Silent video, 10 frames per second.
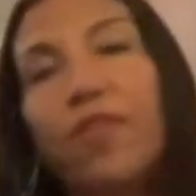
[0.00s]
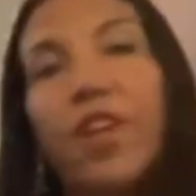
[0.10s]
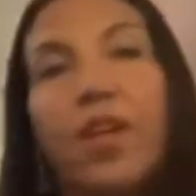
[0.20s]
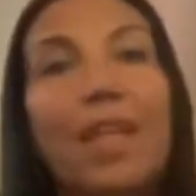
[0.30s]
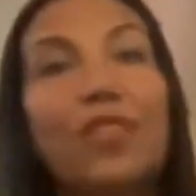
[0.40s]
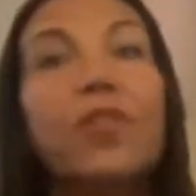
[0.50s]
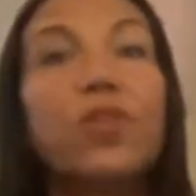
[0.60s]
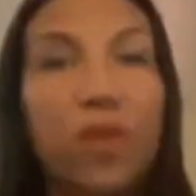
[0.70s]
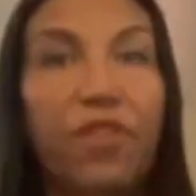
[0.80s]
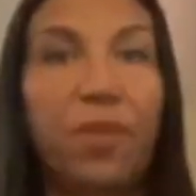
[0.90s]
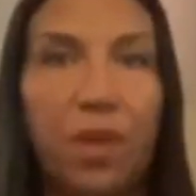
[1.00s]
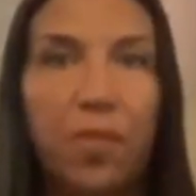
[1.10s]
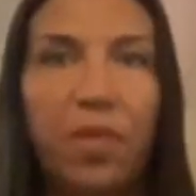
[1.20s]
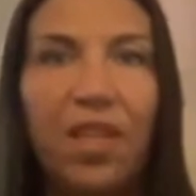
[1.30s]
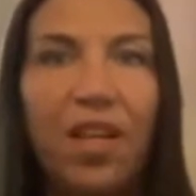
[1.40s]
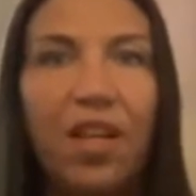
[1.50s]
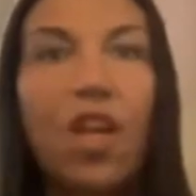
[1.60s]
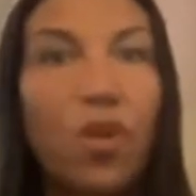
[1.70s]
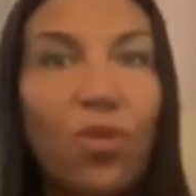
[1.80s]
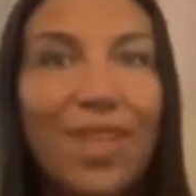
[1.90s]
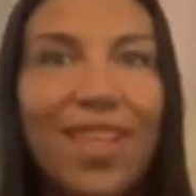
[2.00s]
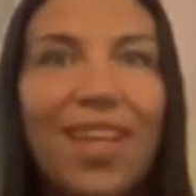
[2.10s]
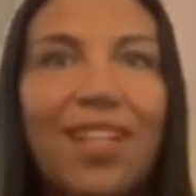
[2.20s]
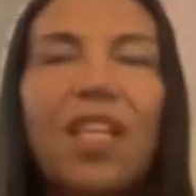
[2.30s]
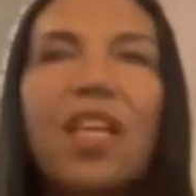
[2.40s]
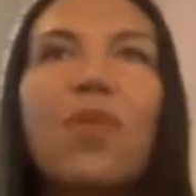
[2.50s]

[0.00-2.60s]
flame that's when your twin flame can be there and only then